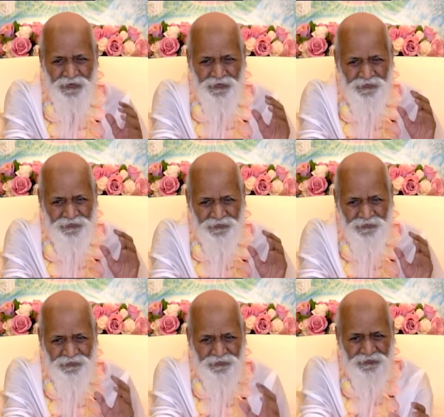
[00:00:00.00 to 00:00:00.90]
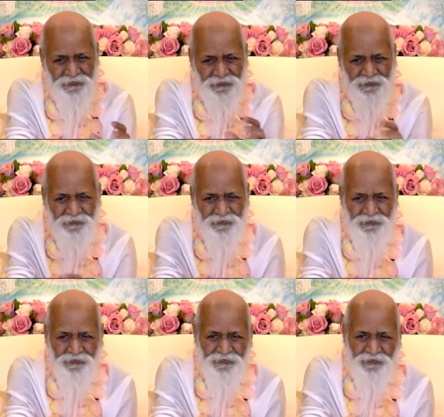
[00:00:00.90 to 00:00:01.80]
(silence)